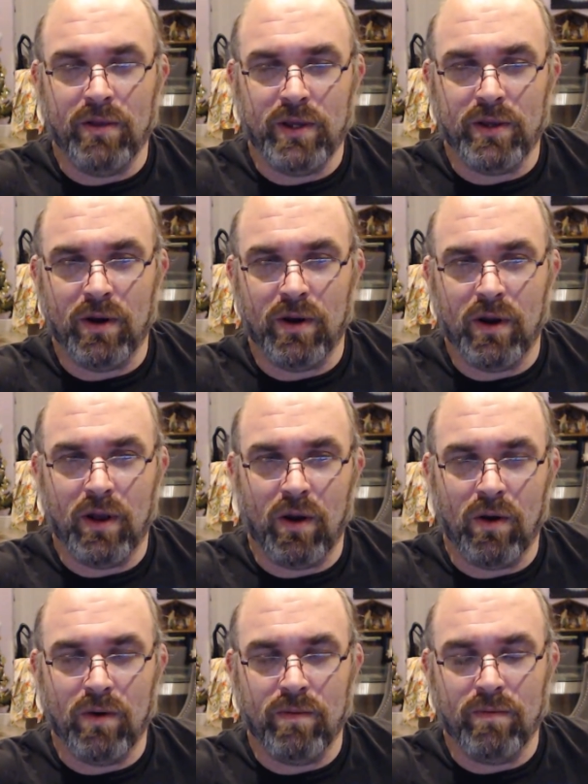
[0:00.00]
These
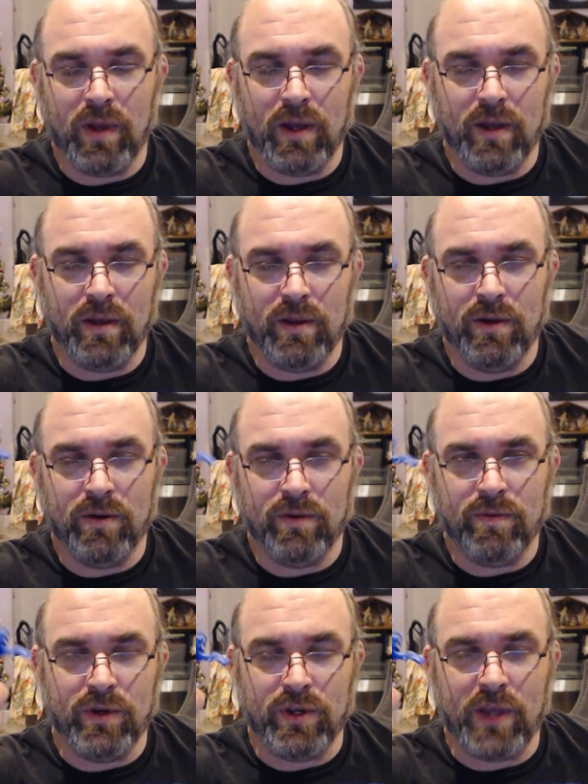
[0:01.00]
are
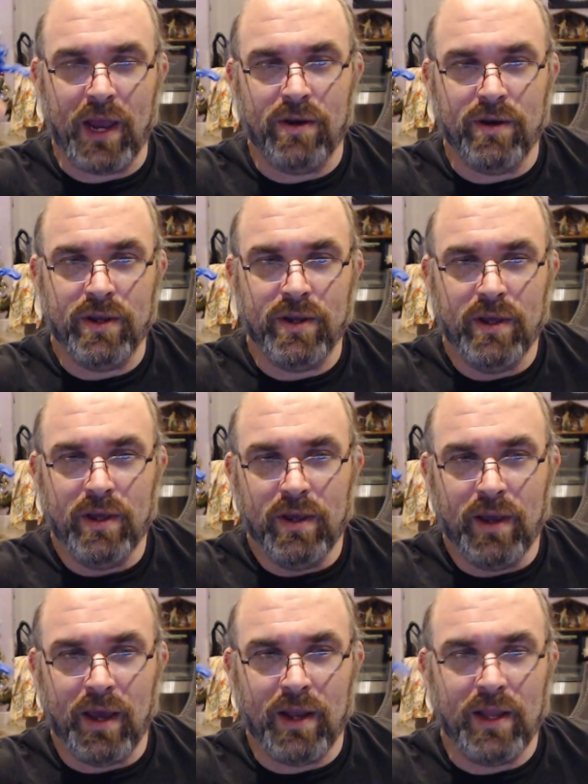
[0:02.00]
your standard
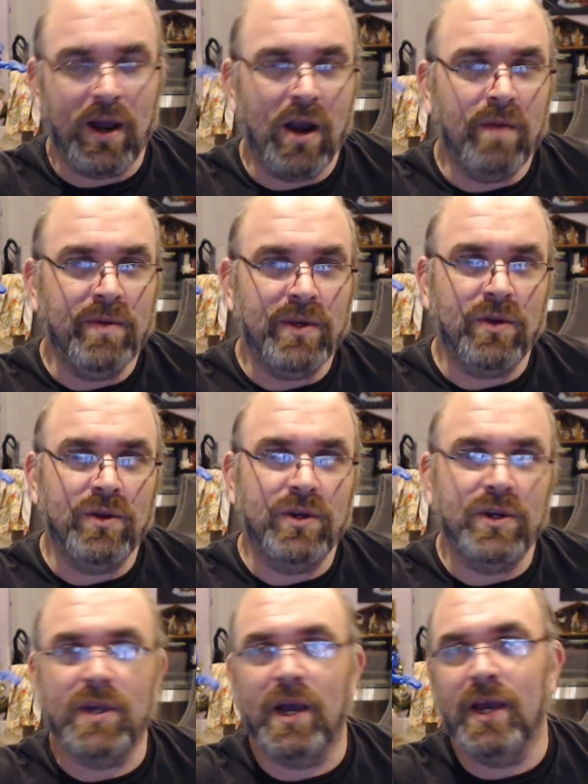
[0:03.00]
kind of like army
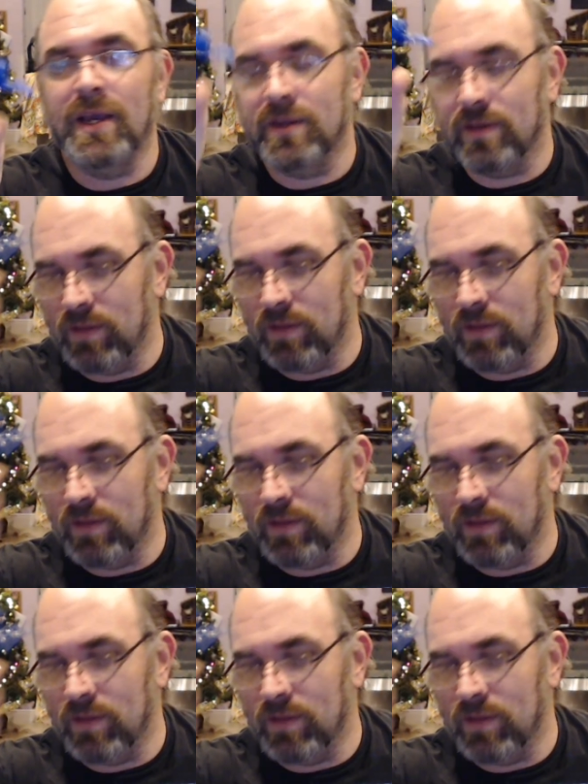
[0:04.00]
soldier size.